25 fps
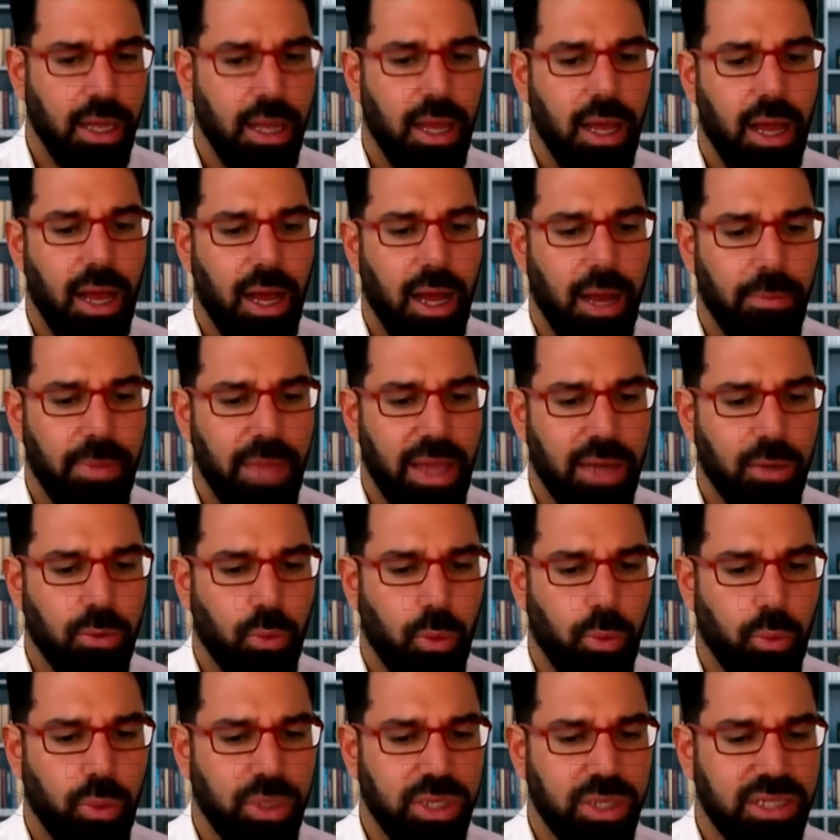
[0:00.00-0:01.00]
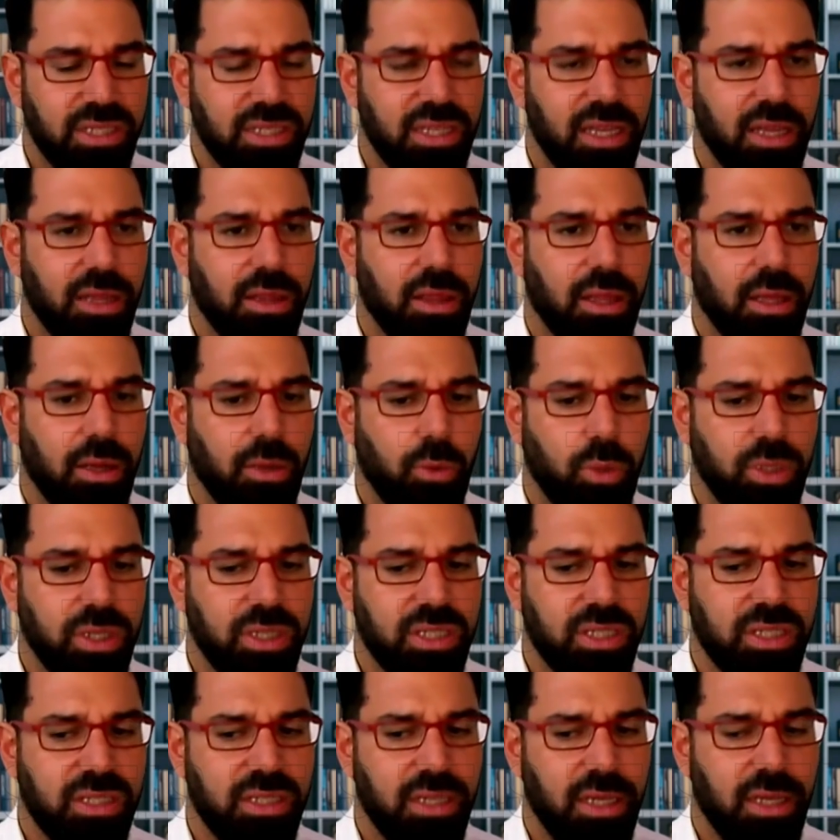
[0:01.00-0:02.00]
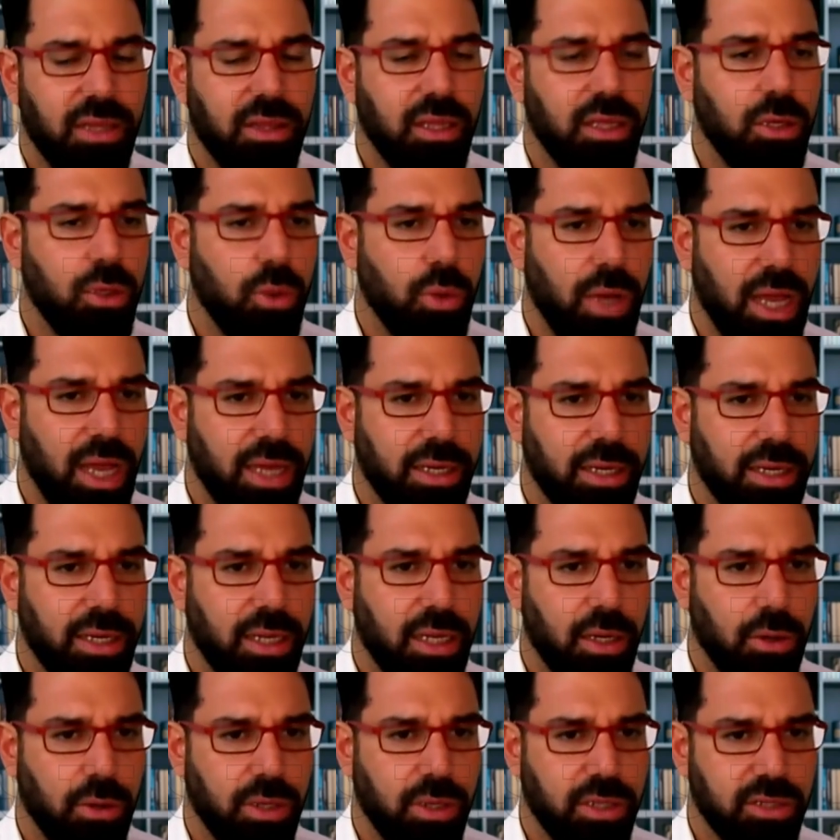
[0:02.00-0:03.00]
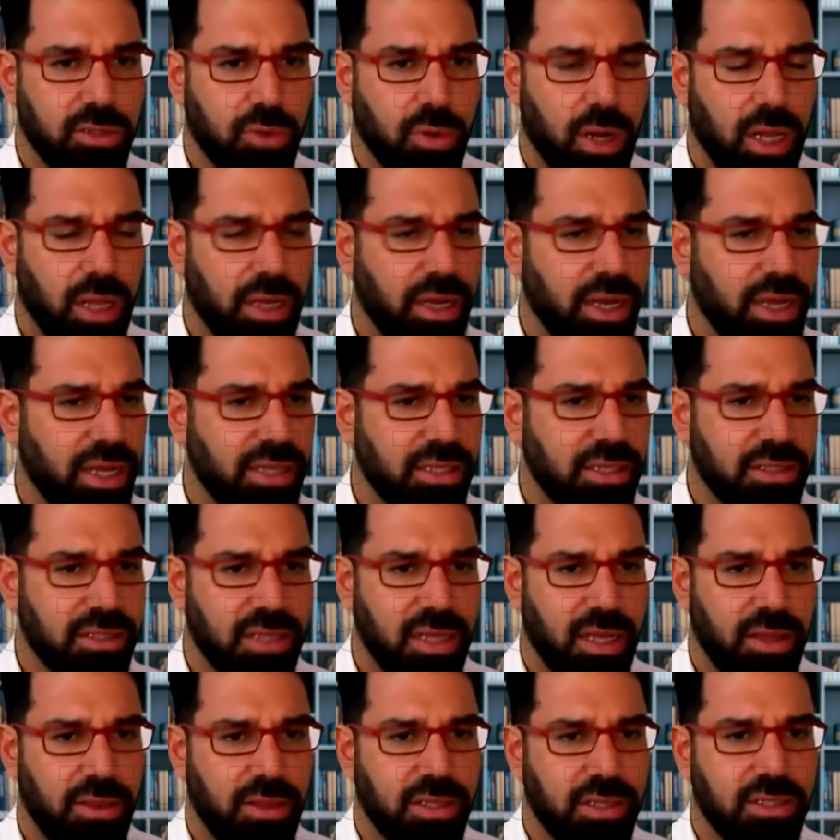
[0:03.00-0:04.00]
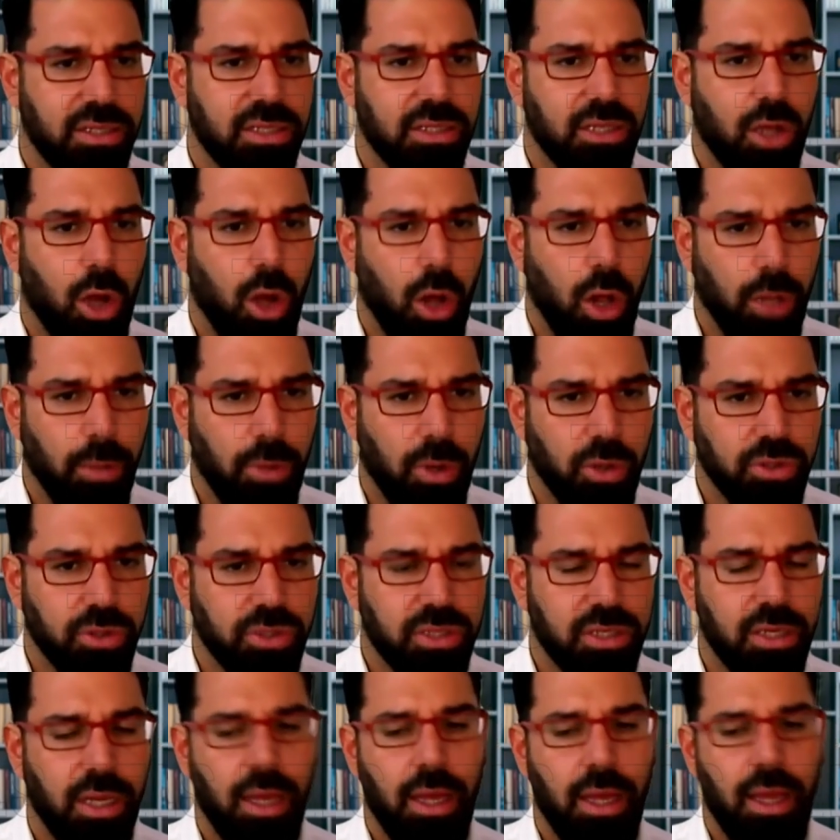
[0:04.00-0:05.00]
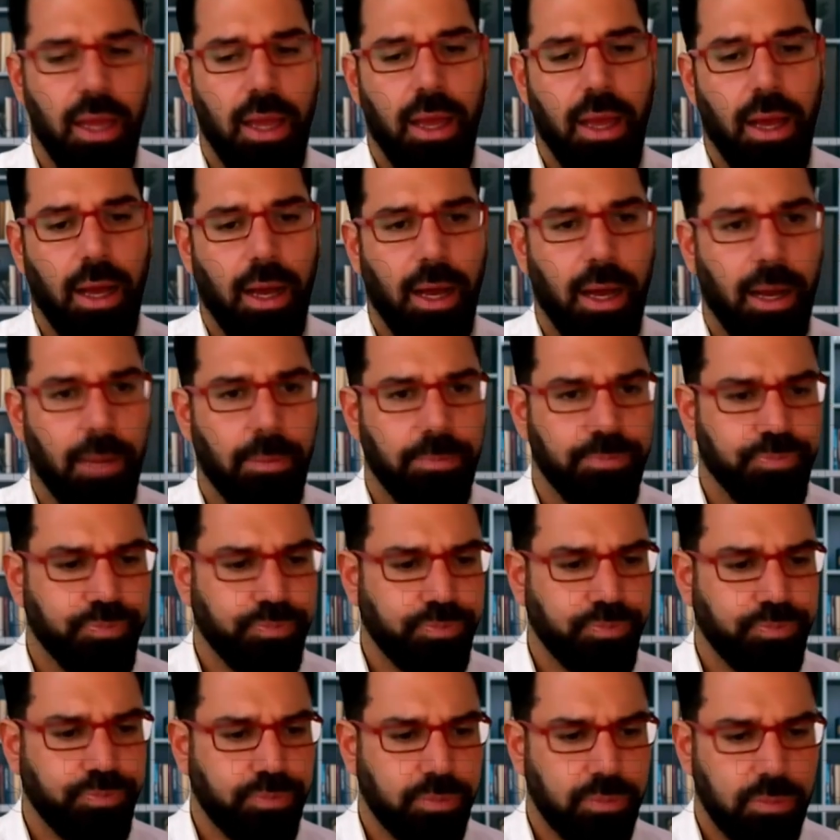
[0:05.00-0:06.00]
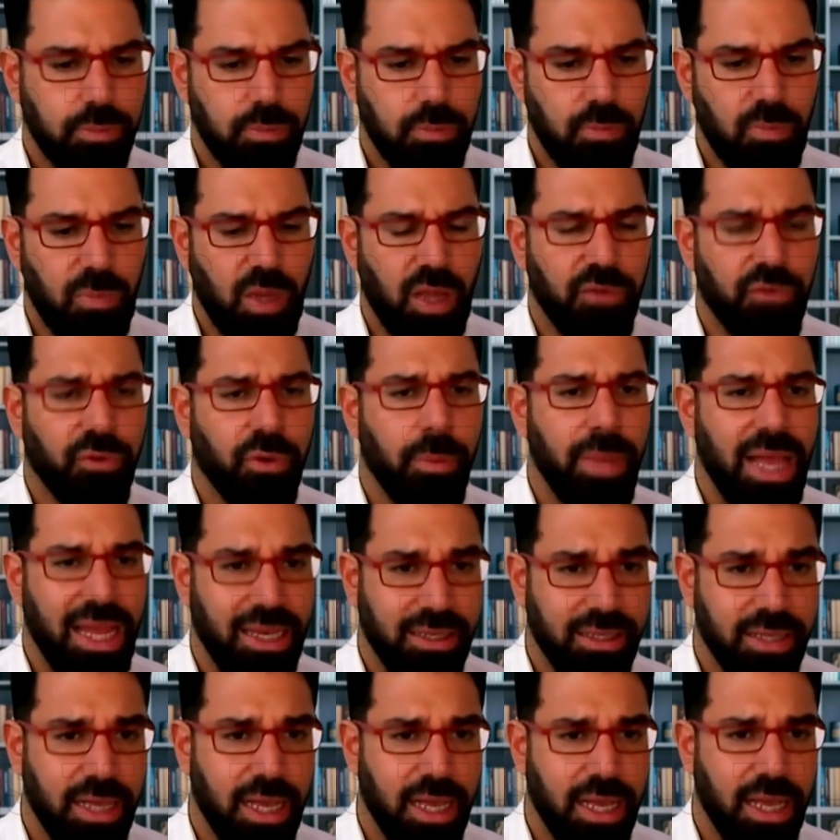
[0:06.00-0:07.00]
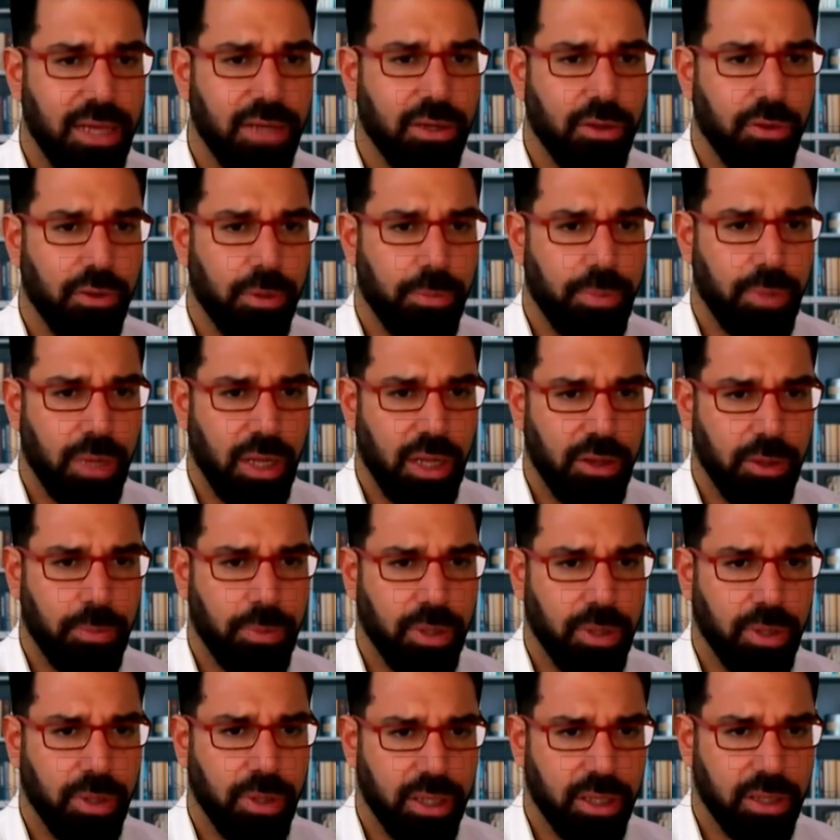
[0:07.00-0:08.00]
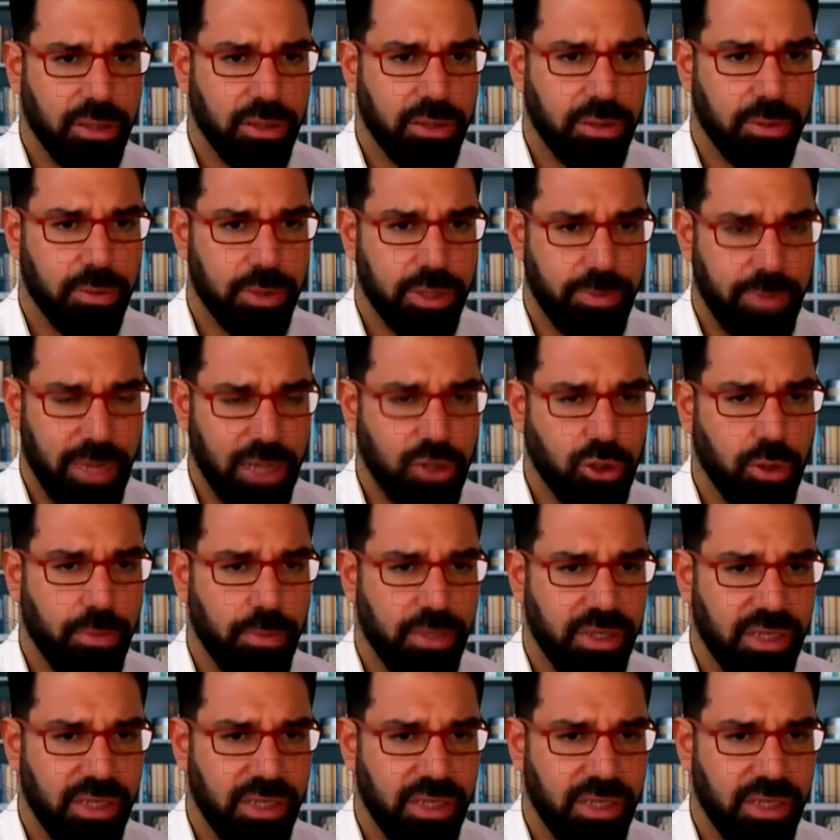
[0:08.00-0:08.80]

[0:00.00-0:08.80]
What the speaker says: And we see the UN here in Israel, and I can say this is almost from end to end on the political spectrum.